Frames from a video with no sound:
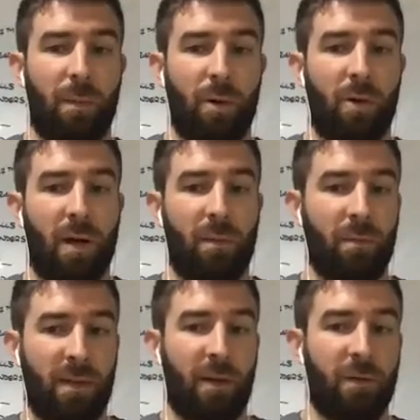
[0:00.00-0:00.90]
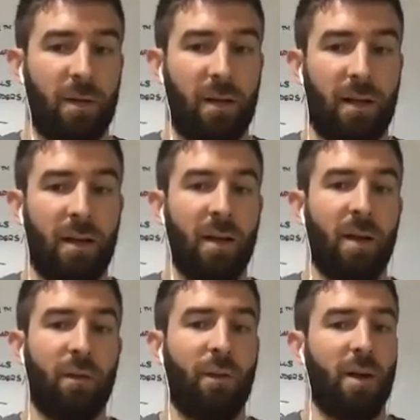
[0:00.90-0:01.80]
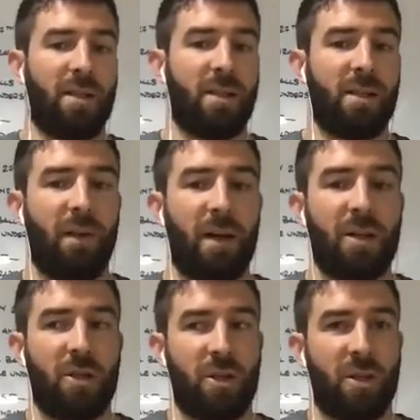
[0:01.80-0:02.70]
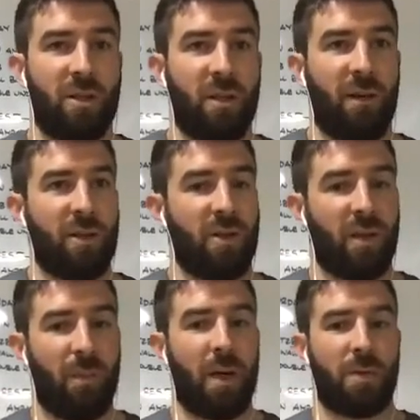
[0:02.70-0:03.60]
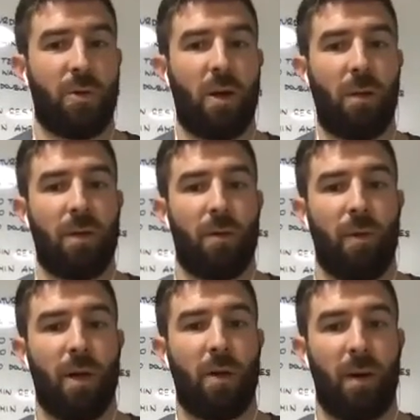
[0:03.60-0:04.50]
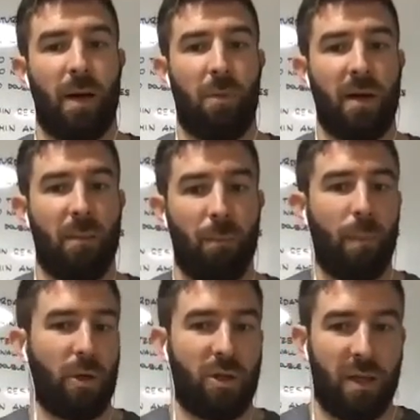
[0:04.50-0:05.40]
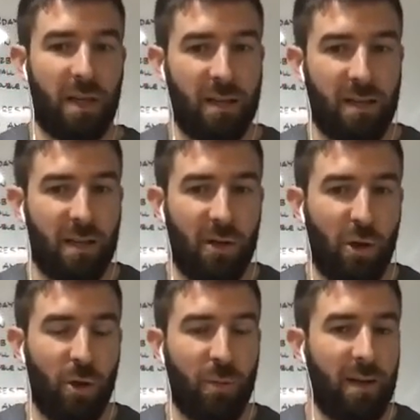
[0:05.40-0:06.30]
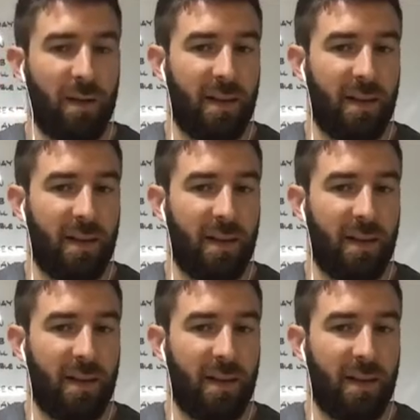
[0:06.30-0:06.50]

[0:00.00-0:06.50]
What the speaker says: program, definitely. Versus if I took the best program in the world, but I went and butchered it and did it horribly,